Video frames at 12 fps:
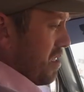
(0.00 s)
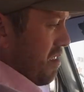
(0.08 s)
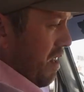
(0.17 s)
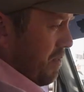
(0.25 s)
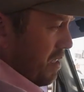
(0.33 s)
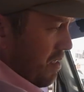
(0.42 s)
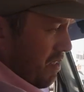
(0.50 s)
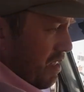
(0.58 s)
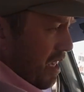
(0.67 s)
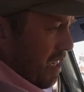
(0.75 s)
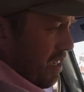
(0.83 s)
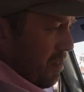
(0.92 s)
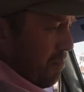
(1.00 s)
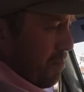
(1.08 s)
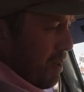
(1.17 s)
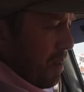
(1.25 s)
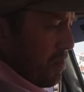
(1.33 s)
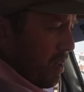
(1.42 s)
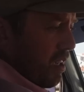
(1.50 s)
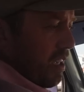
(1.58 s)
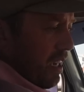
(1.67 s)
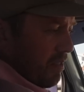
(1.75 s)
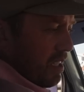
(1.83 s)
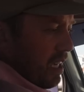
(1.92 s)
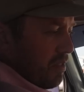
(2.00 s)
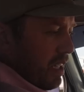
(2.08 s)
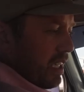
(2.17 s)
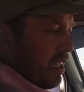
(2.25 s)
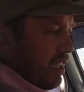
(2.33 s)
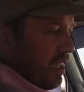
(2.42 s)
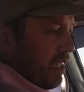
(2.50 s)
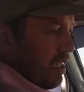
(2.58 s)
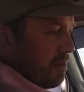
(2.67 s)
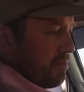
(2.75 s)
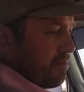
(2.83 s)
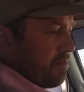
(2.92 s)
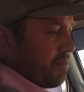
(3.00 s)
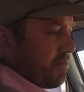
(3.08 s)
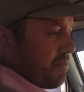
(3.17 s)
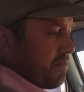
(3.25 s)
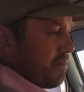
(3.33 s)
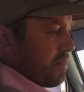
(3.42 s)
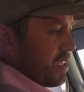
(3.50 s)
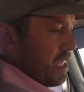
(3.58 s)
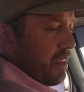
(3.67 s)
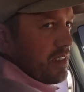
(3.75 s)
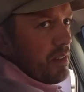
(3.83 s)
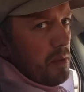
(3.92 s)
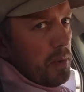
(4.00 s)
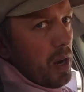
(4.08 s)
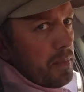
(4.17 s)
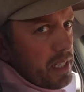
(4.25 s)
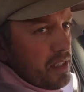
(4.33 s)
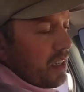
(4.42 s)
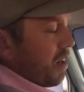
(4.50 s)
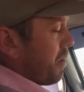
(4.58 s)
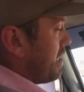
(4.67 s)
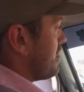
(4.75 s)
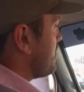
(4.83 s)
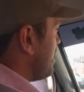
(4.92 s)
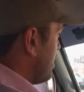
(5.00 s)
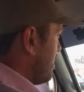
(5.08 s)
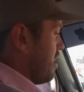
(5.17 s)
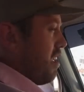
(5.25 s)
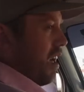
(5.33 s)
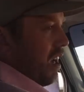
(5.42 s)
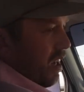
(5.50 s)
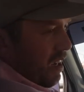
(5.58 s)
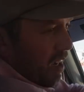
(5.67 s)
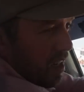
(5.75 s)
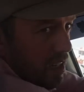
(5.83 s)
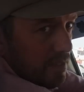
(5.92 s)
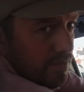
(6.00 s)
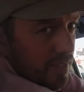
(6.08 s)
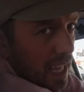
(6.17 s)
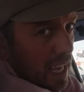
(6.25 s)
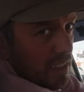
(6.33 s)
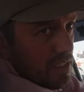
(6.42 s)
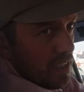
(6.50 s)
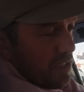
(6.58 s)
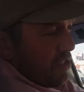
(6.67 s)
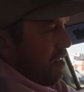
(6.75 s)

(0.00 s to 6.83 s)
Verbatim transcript: because they're having to do their paperwork. You have to have like a um, you have to have a permit to go in. Our excellent